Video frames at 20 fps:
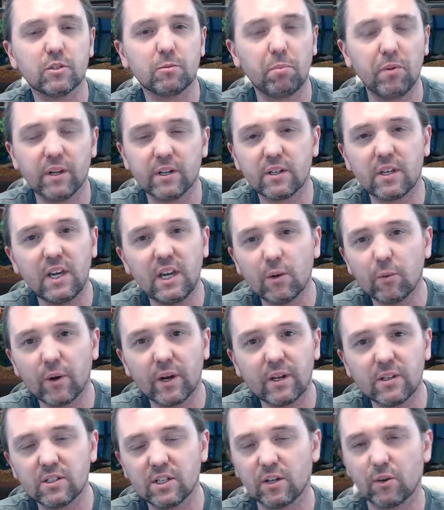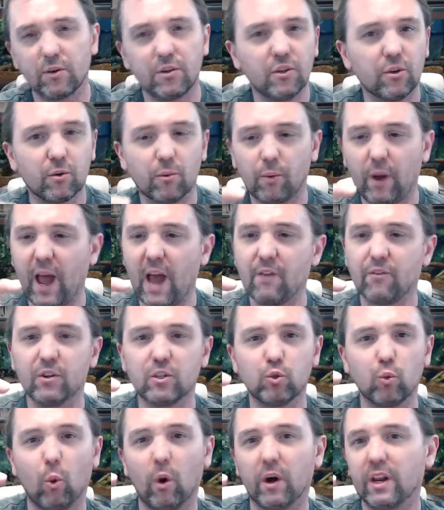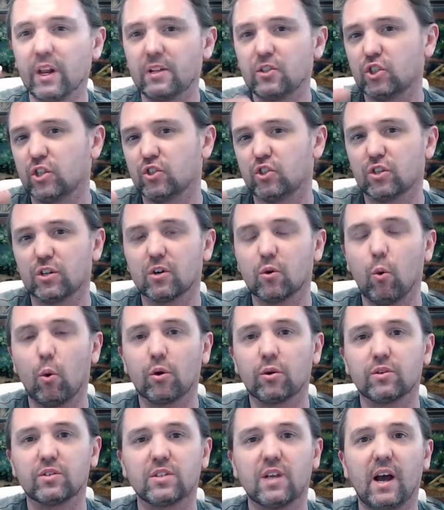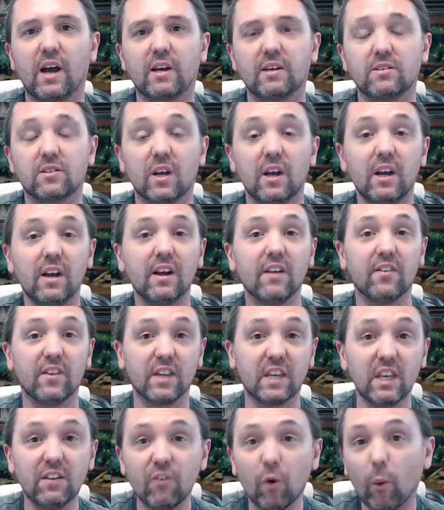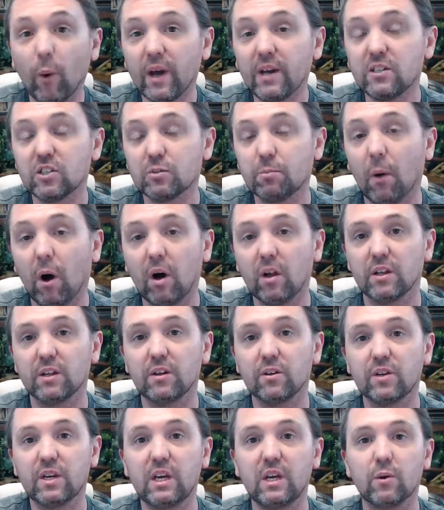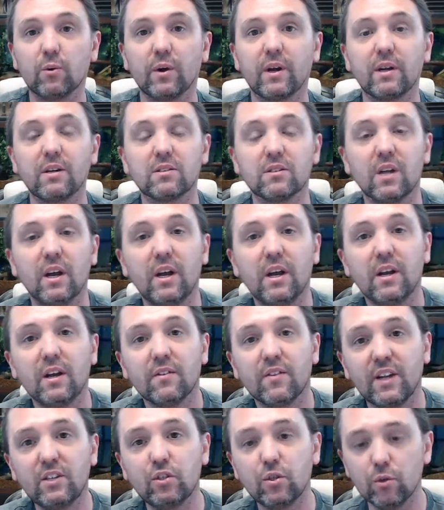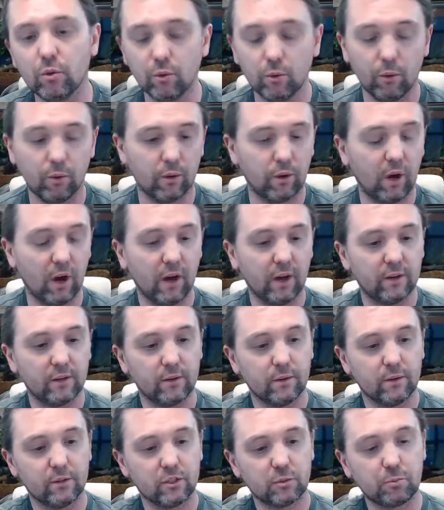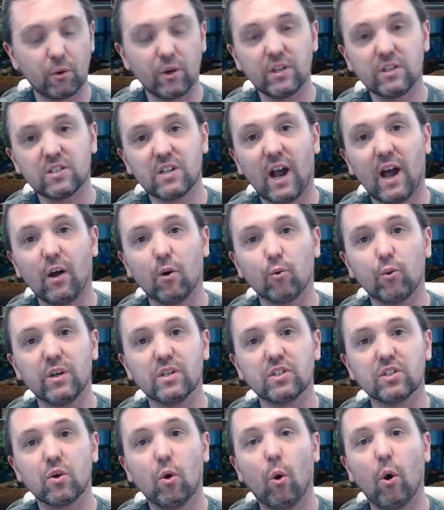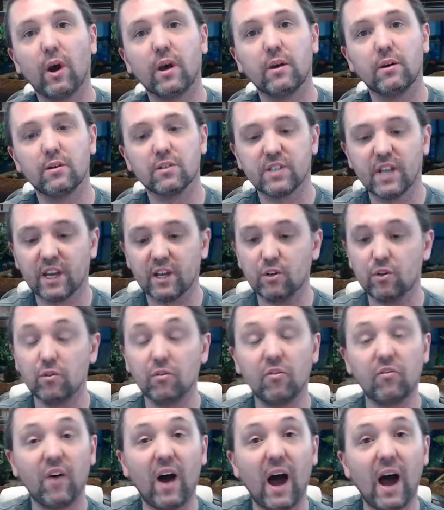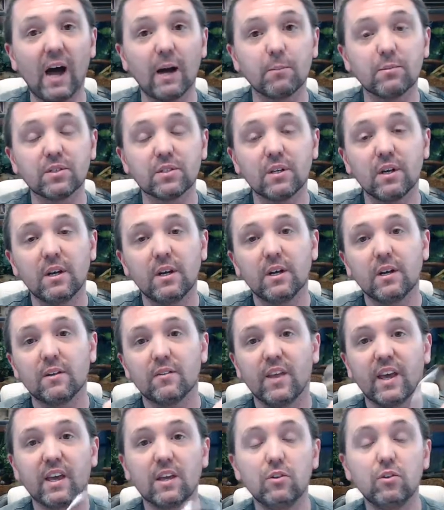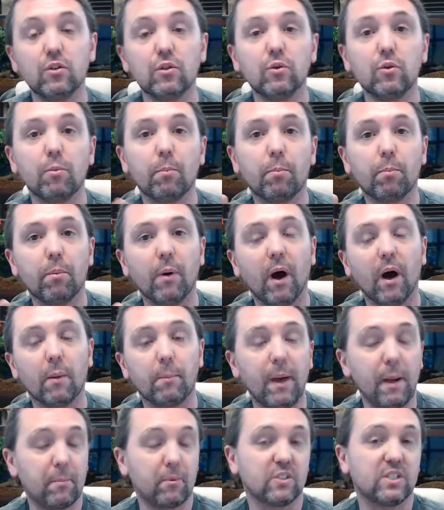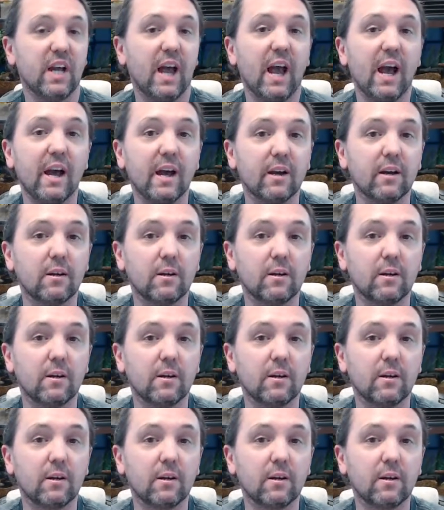key rings that are in your average 1 inch, 1¼ size. The giveaway small little key rings. They do spring style wrist coils. They can do fobs. They can do paper tag